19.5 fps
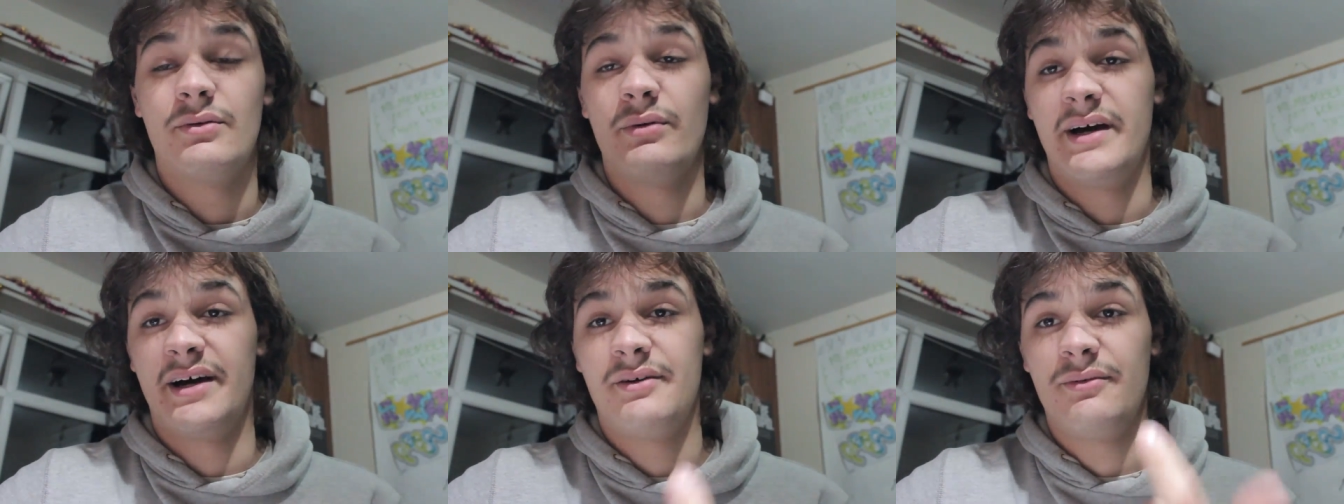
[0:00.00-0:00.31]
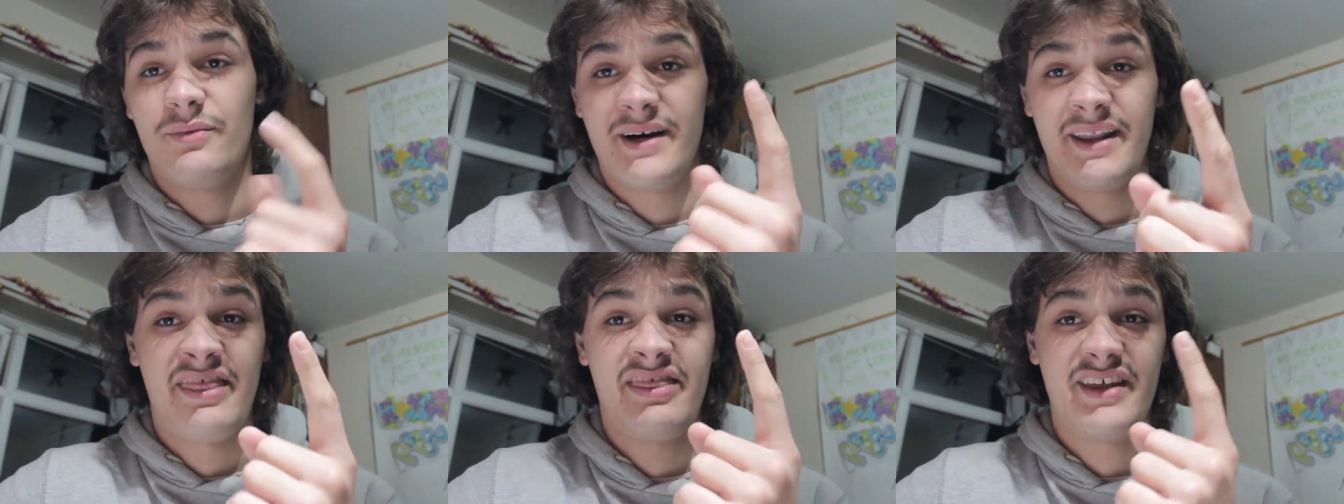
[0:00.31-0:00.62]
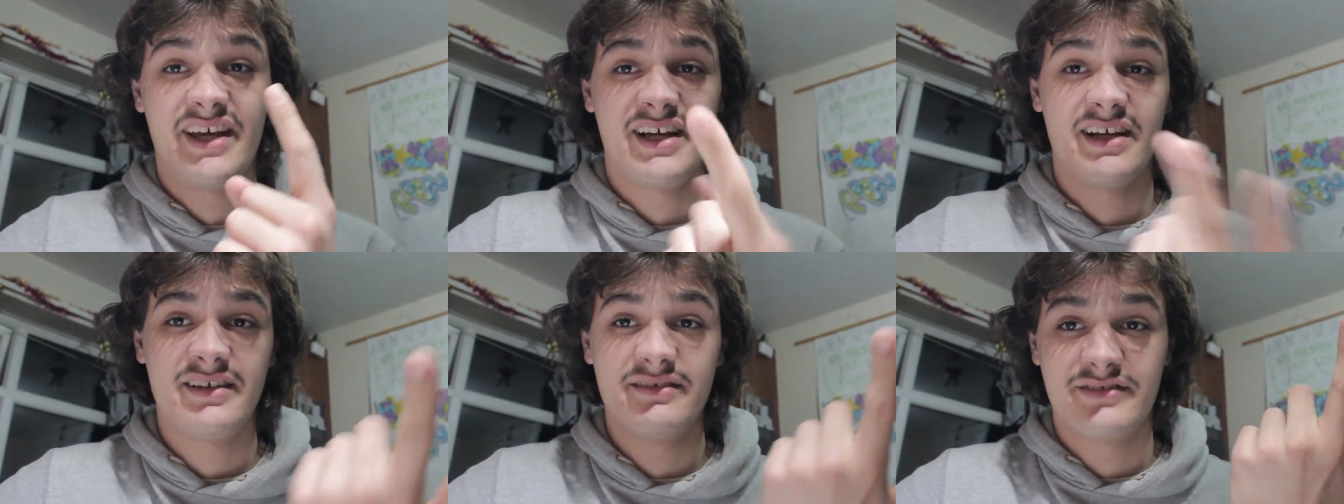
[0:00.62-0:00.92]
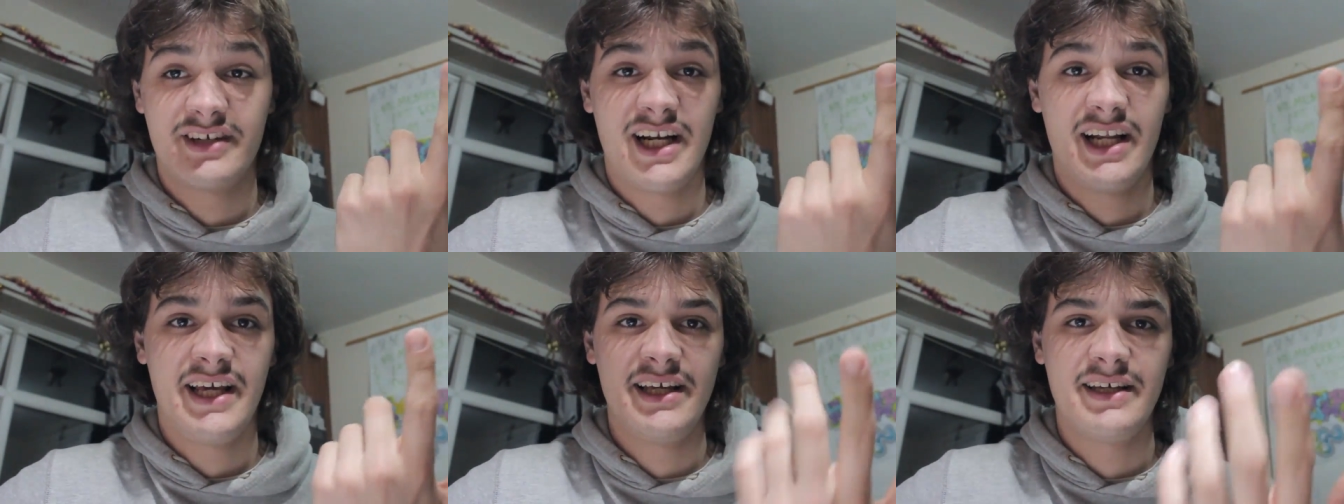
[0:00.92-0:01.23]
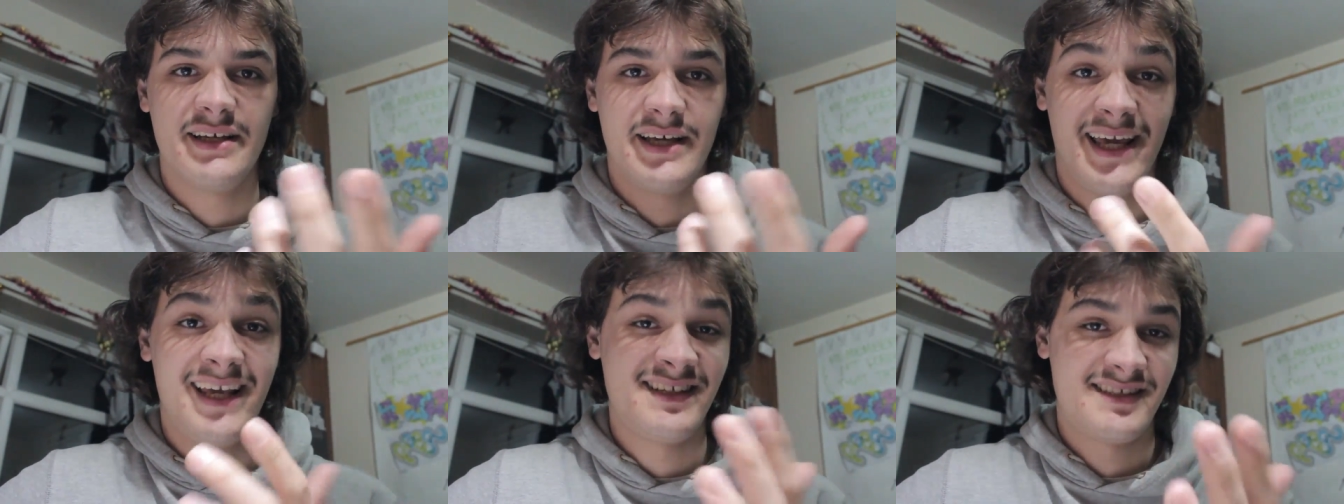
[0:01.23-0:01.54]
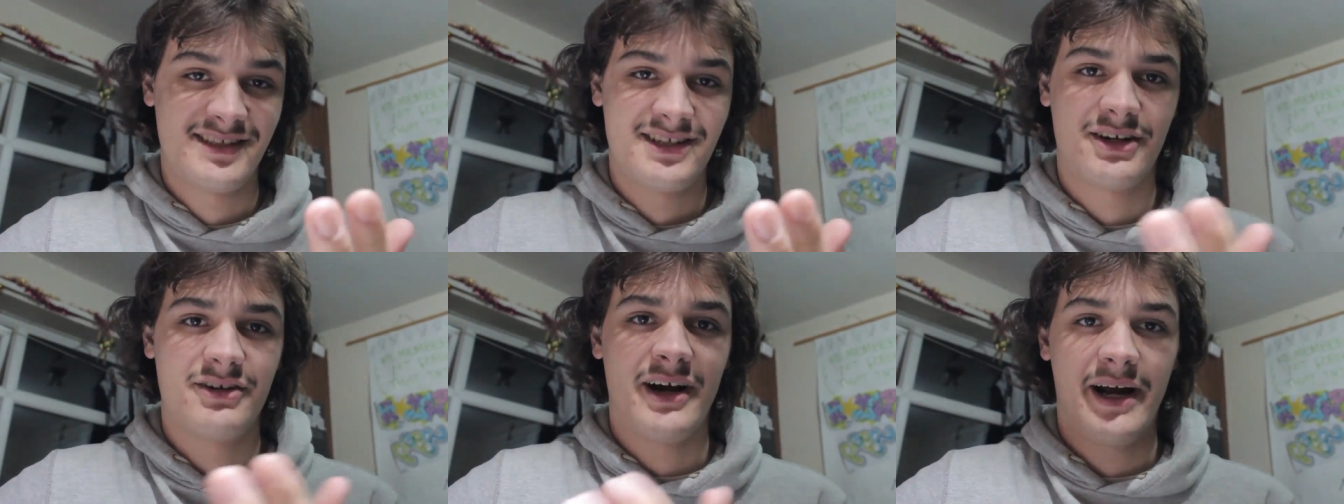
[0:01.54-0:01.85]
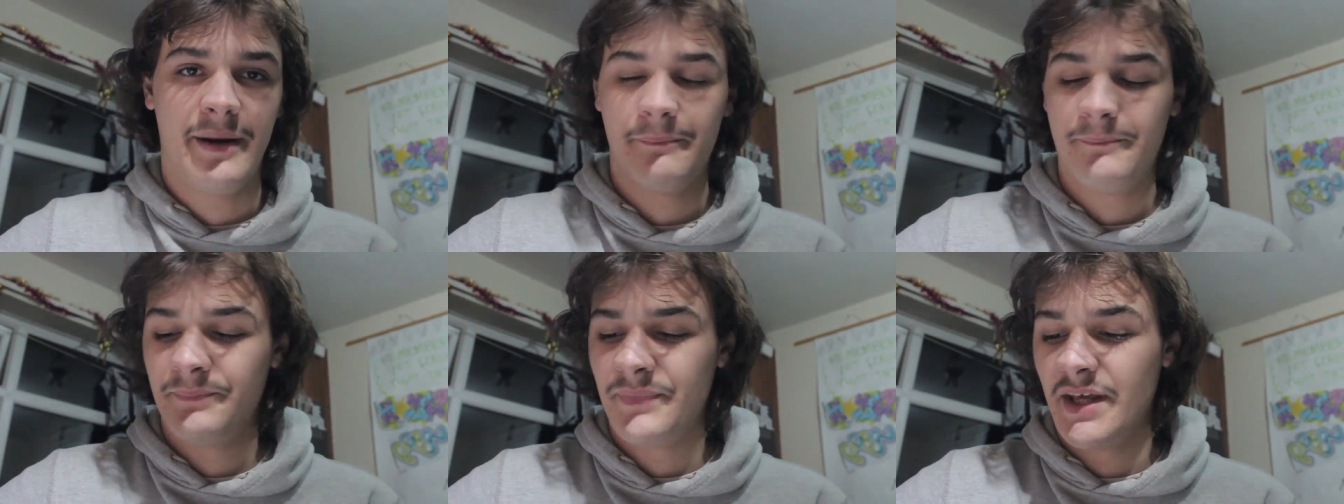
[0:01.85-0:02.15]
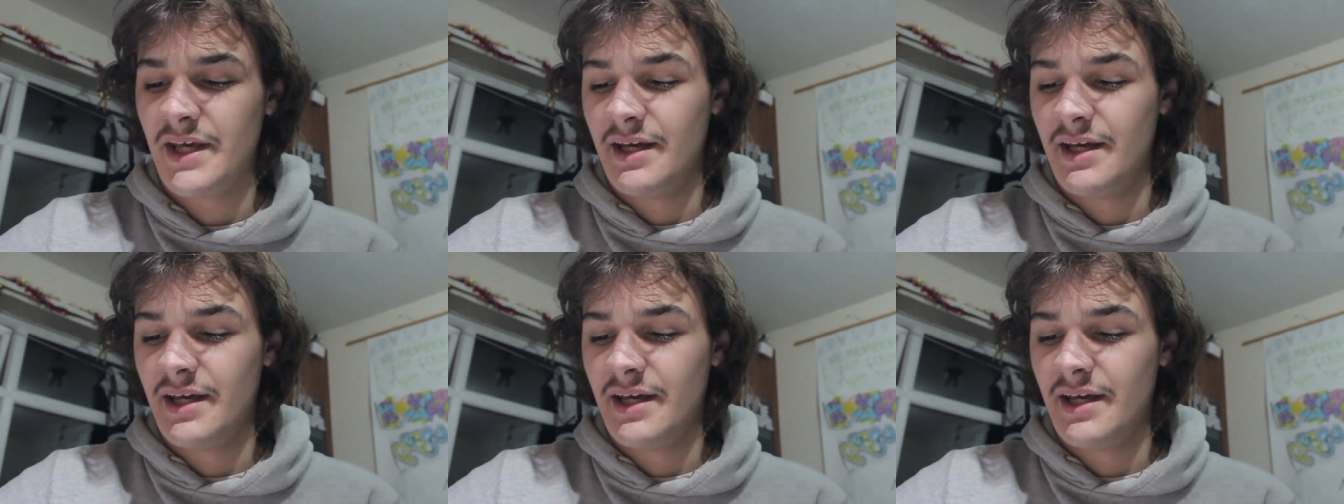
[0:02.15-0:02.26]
Well, one thing really, Instagram.